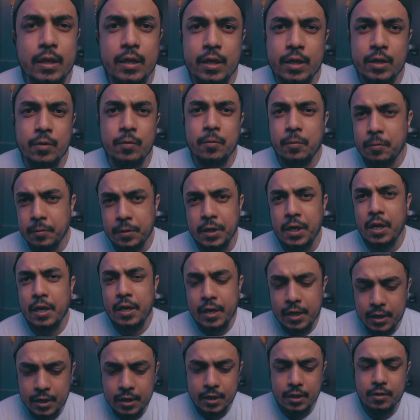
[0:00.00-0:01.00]
You
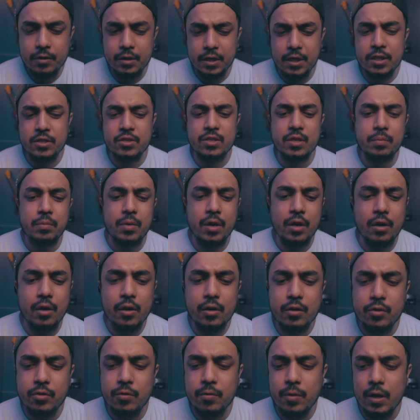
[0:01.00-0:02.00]
really need some
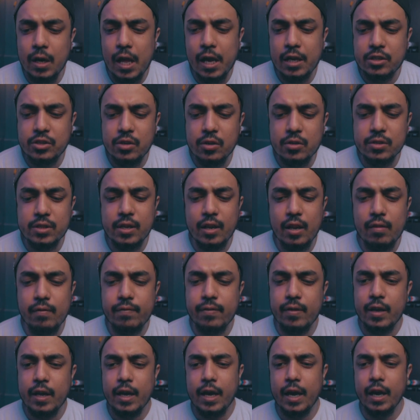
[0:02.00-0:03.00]
air to relax yourself
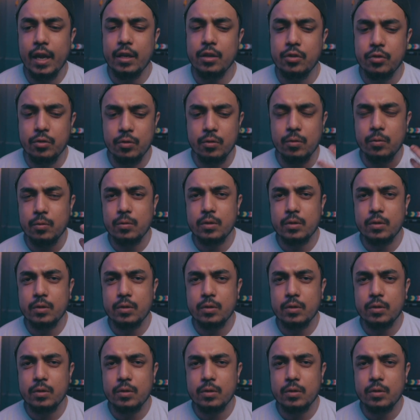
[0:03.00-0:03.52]
and to